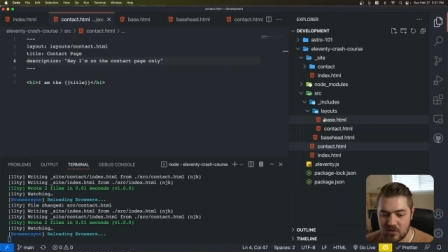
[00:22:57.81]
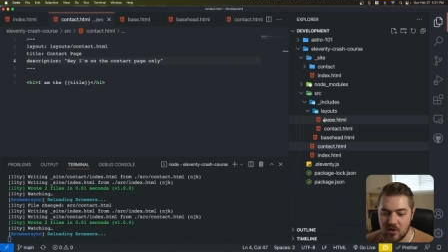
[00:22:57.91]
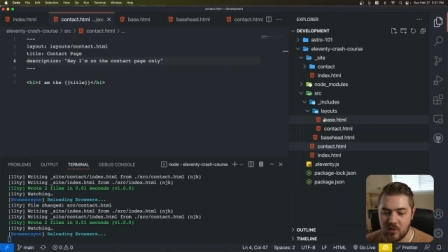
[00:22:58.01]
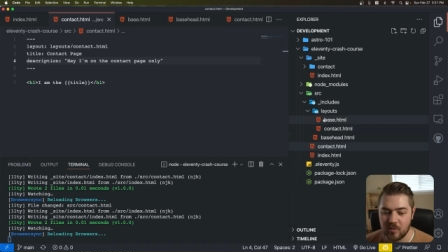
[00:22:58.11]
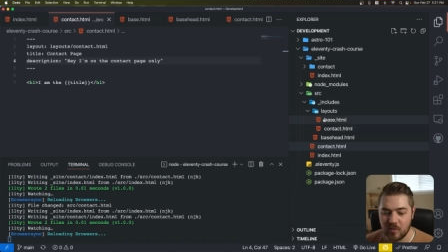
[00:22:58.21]

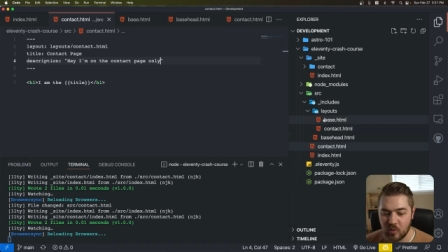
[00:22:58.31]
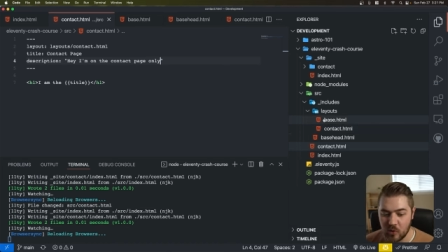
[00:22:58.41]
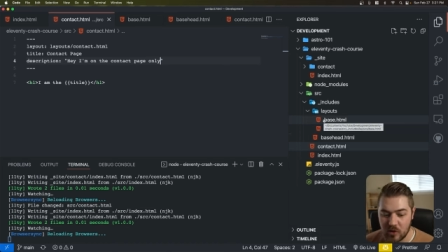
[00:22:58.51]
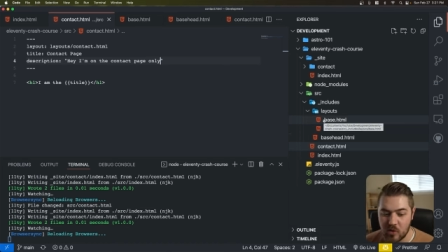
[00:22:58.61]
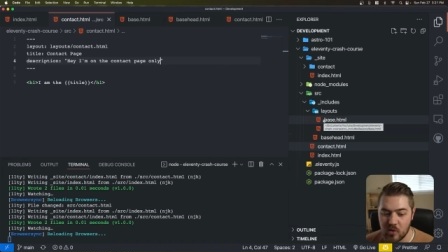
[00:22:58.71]
So
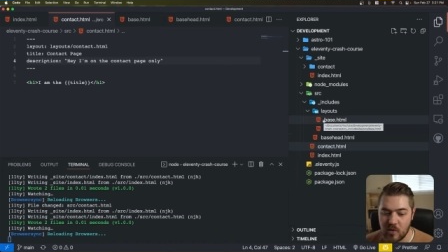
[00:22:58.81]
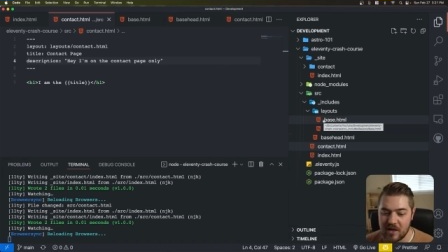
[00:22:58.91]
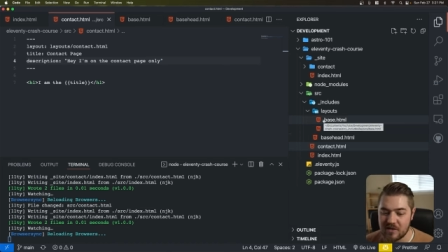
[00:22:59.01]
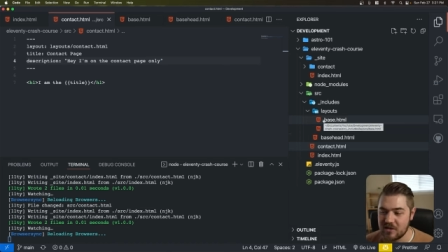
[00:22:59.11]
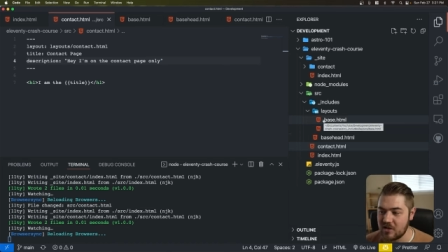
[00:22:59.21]
really cool
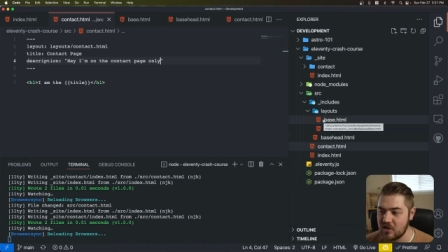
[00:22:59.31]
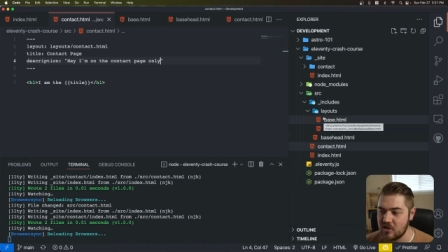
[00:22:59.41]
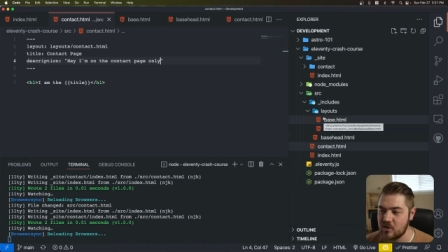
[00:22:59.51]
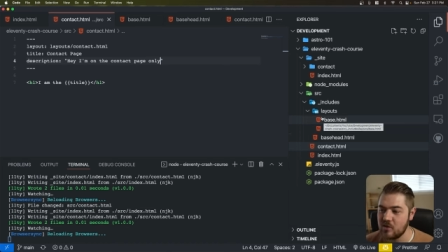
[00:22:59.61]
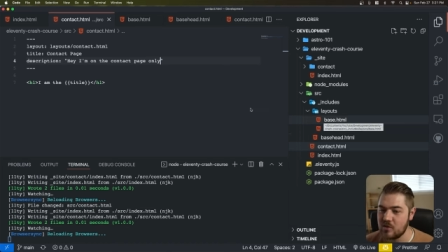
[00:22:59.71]
ways to
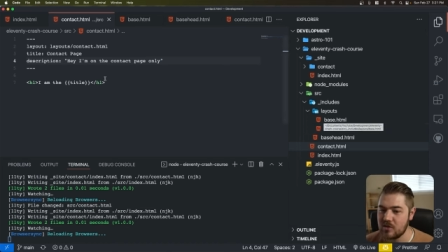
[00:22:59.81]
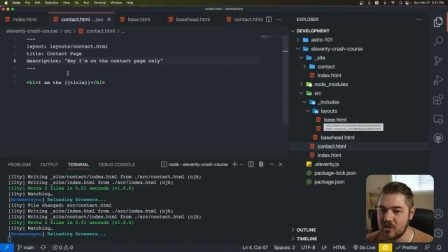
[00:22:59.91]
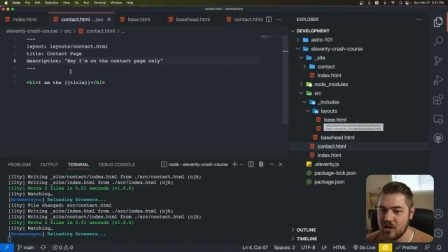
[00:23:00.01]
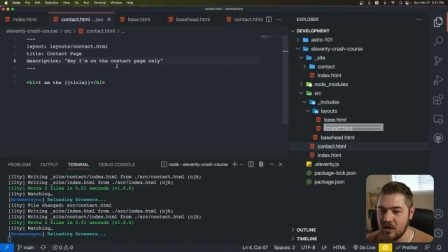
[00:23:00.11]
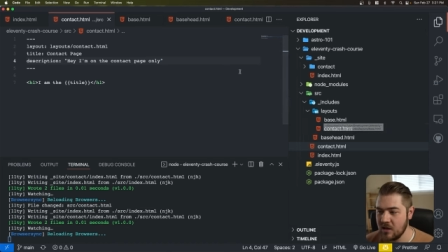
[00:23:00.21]

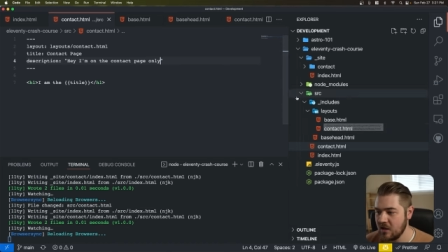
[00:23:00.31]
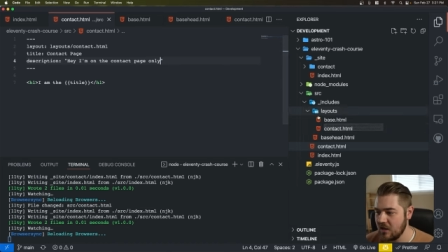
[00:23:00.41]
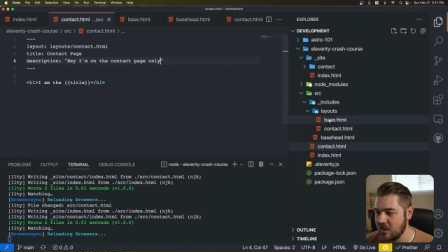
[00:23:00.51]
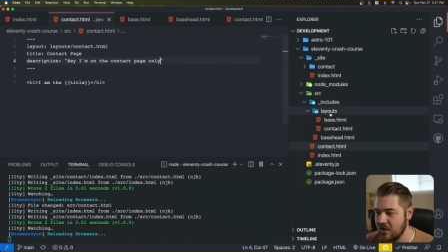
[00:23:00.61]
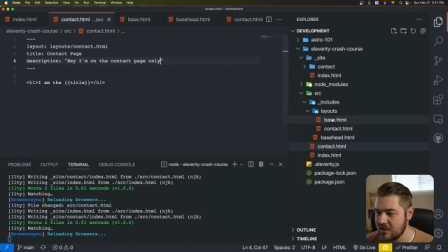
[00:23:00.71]
use
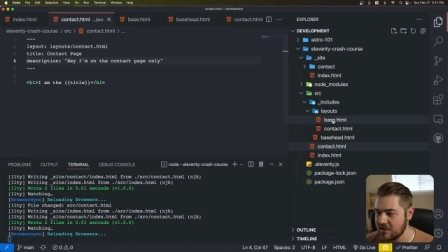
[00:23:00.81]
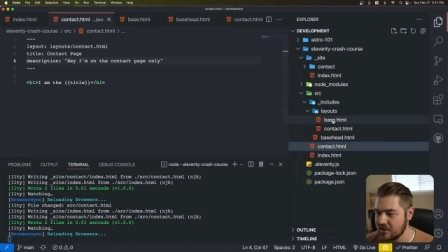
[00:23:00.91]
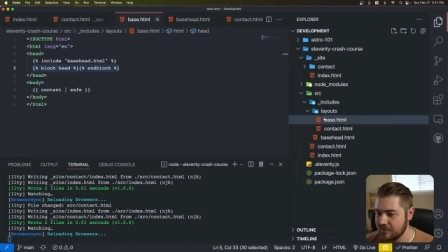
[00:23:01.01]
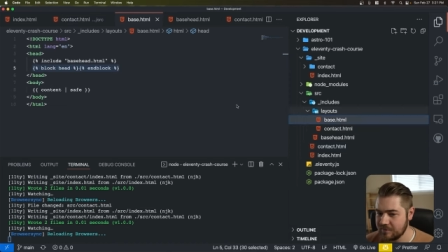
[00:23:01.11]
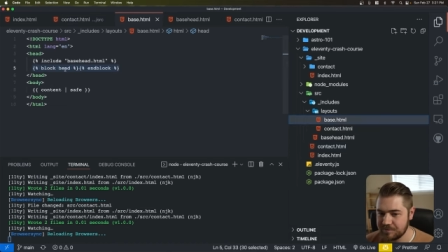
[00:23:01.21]
this